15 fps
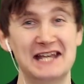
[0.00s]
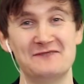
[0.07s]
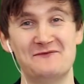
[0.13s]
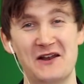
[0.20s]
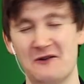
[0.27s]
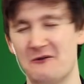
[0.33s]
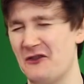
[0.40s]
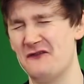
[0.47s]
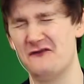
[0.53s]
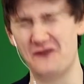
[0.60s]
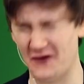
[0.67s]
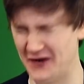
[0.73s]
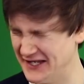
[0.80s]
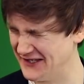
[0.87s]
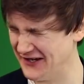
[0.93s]
depending on what the
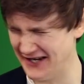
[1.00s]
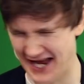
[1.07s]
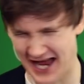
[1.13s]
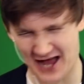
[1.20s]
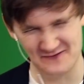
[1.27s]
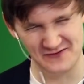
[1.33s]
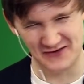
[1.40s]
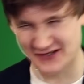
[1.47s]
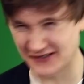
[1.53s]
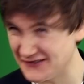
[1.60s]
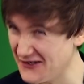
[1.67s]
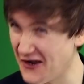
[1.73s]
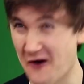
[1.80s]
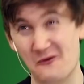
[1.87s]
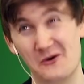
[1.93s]
fuck is going to happen, because
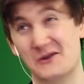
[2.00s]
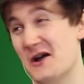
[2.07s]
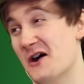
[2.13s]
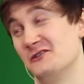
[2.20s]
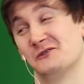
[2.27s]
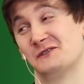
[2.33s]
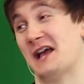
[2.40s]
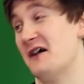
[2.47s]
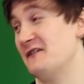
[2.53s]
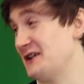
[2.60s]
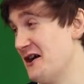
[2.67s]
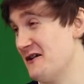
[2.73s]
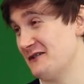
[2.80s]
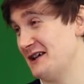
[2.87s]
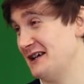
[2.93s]
no one knows what's happening
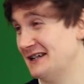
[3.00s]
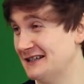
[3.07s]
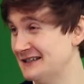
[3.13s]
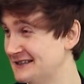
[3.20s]
over here.